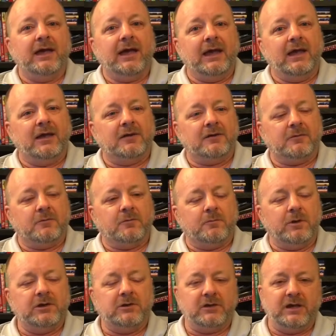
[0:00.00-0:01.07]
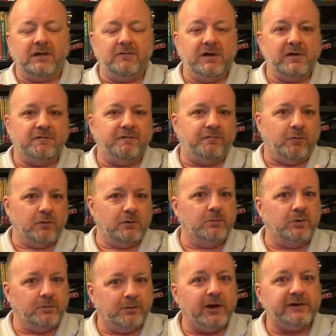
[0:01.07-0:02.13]
And when you're giving a
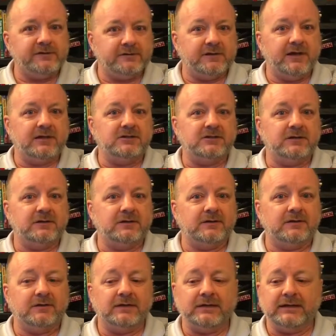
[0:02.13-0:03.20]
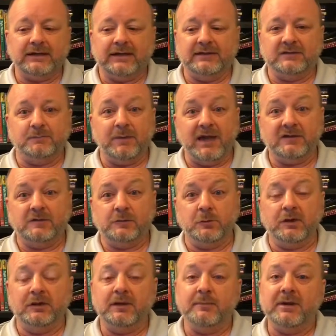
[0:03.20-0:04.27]
formal presentation, it's best to
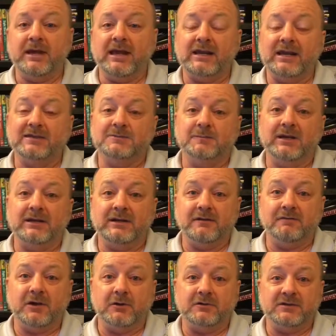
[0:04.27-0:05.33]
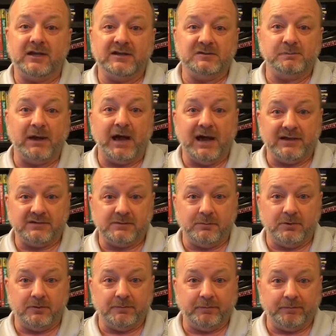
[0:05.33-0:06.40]
eliminate as many of those as
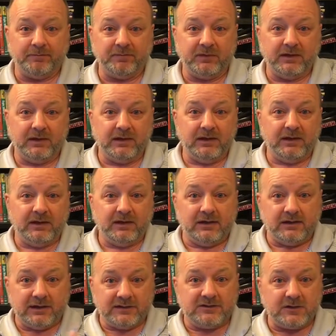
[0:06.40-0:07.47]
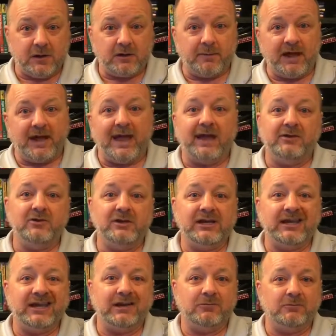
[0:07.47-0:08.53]
possible. Let's talk about how you
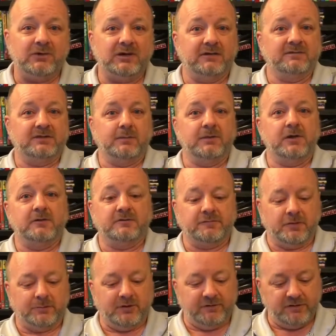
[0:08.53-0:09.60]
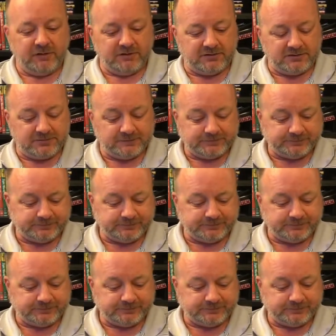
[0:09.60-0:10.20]
can get rid of some of those verbal fillers.